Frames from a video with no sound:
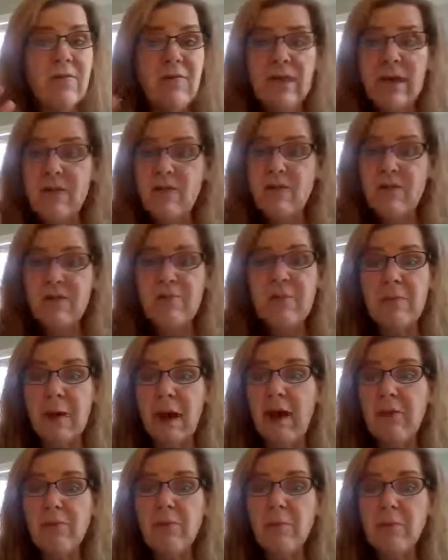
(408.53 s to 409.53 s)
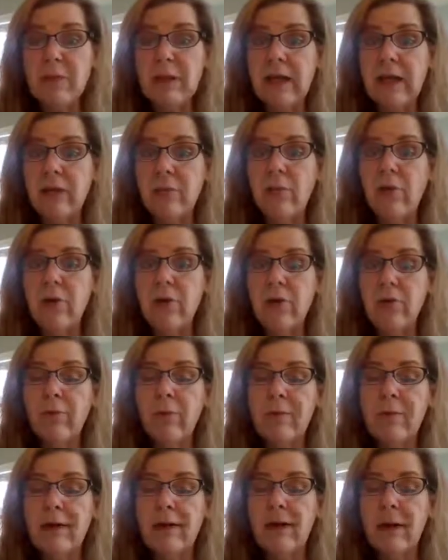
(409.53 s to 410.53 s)
Then just other plain water
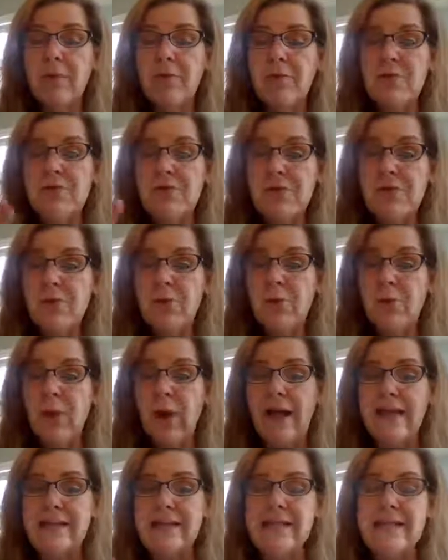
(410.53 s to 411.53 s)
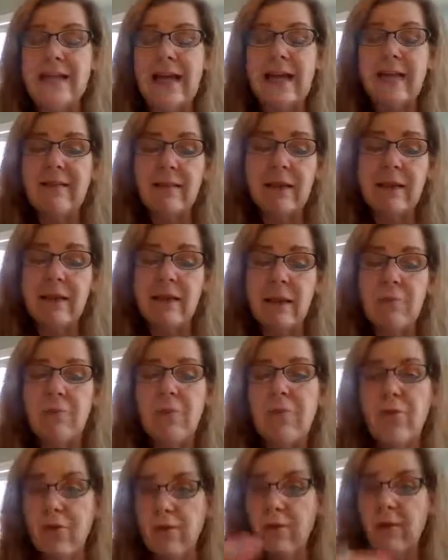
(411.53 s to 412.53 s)
would be number two, and saline
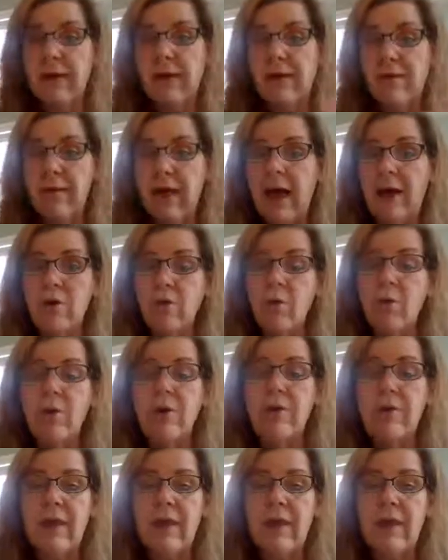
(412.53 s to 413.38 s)
number three, in that order.